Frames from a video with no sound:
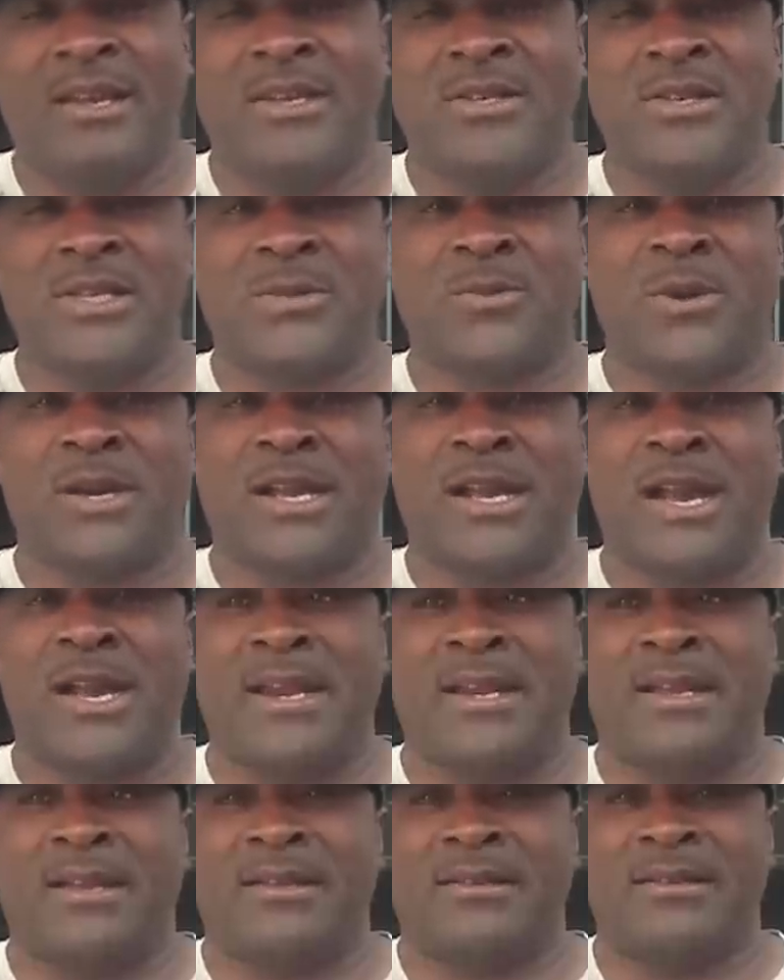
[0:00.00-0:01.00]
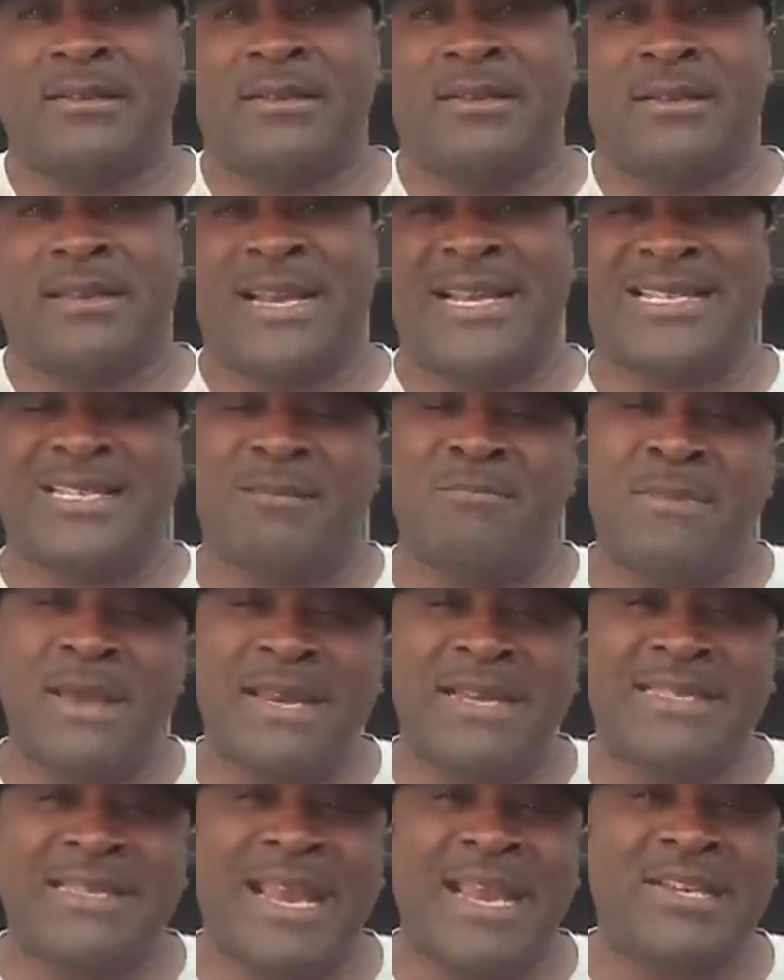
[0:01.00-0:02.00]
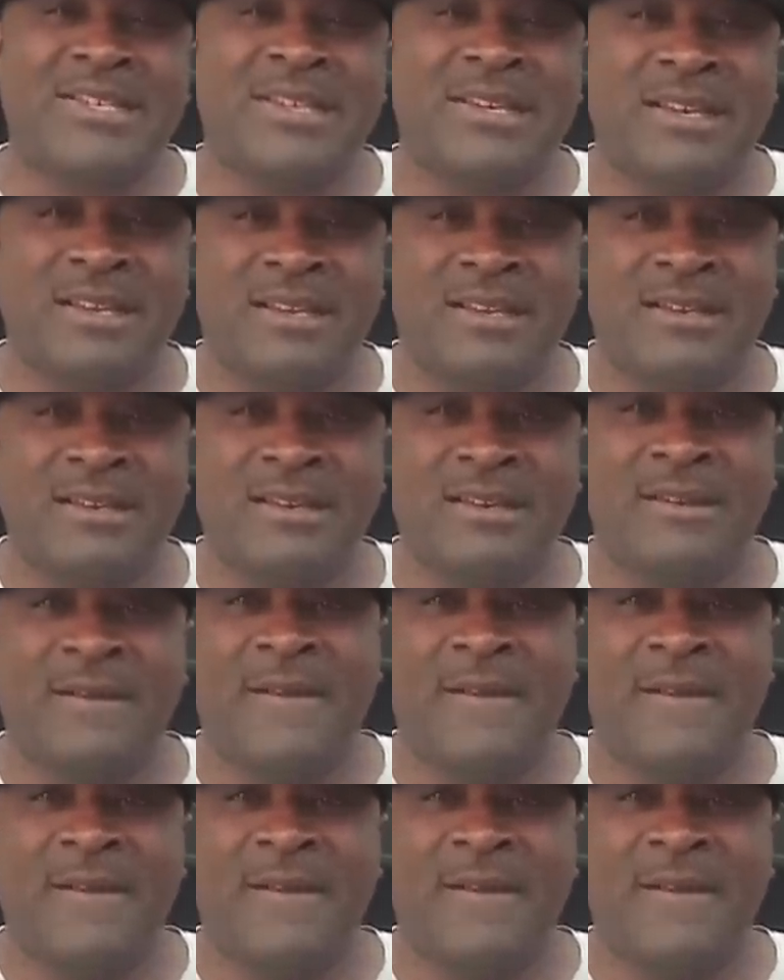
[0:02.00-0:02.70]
You just want to kind of get some meditation in,